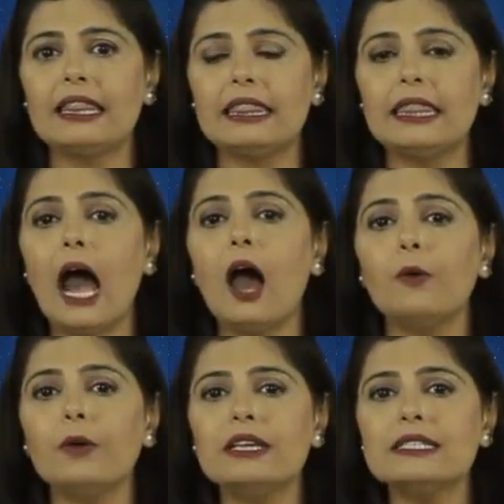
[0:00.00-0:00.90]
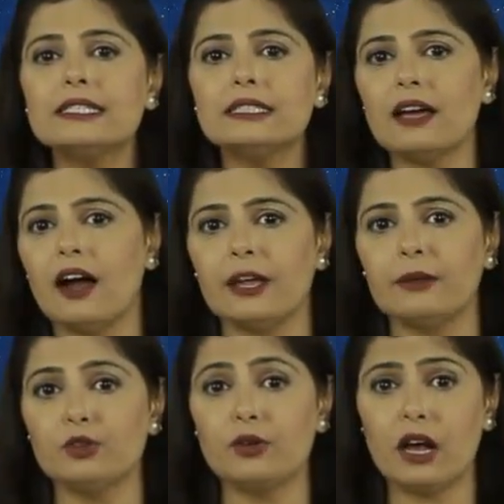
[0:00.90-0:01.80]
now is the
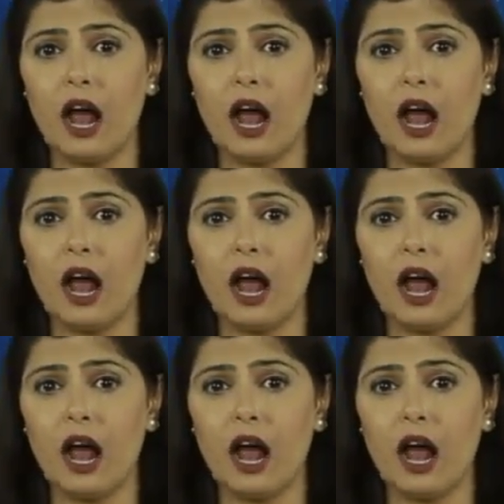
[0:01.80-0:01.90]
time to